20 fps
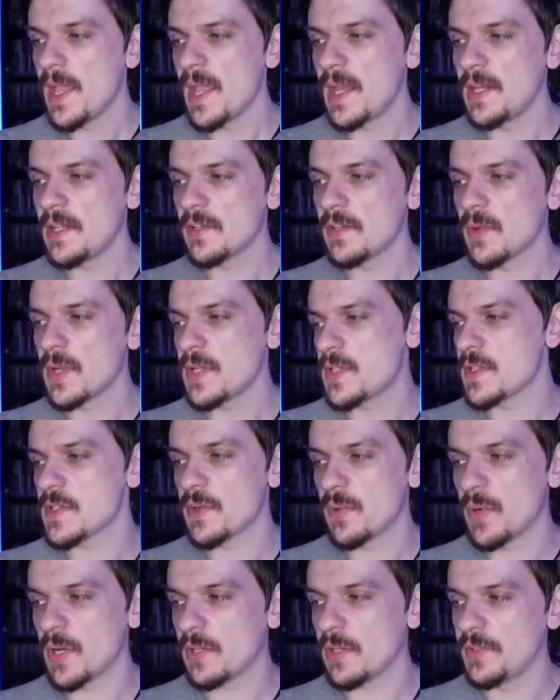and increases
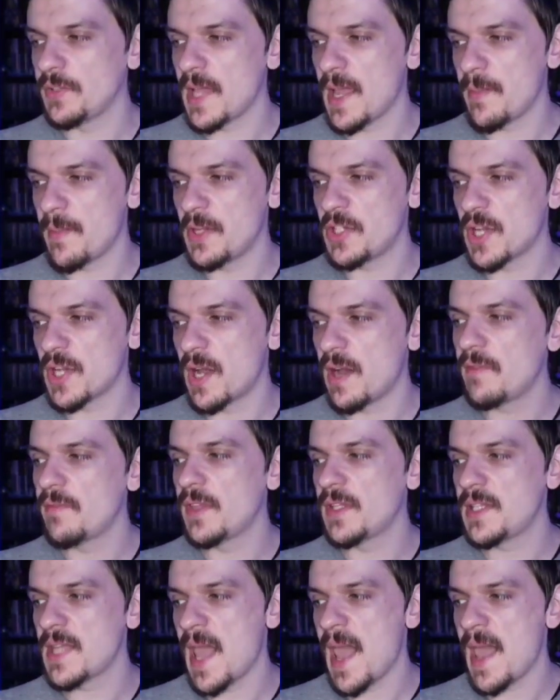critical damage
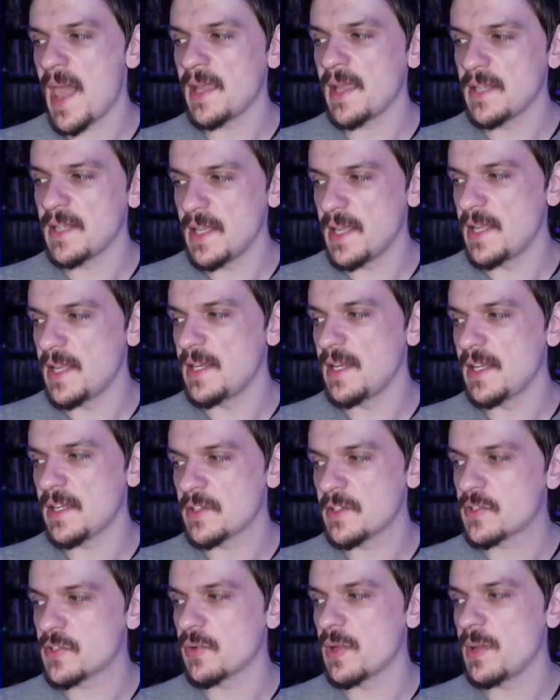of the tagged in
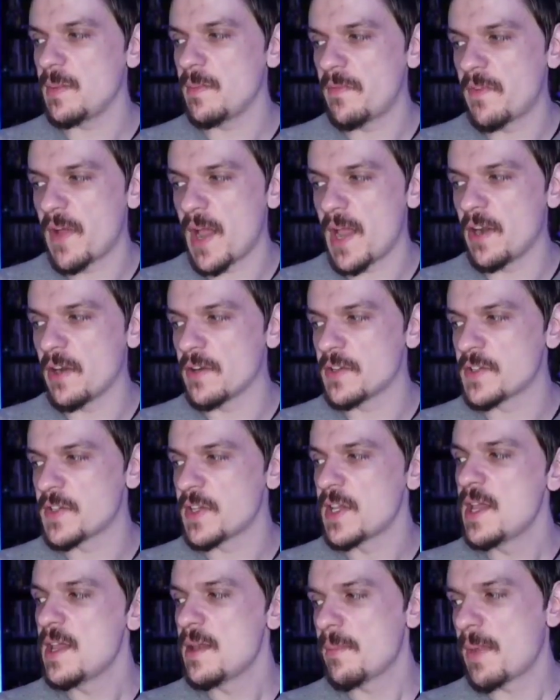extreme fighters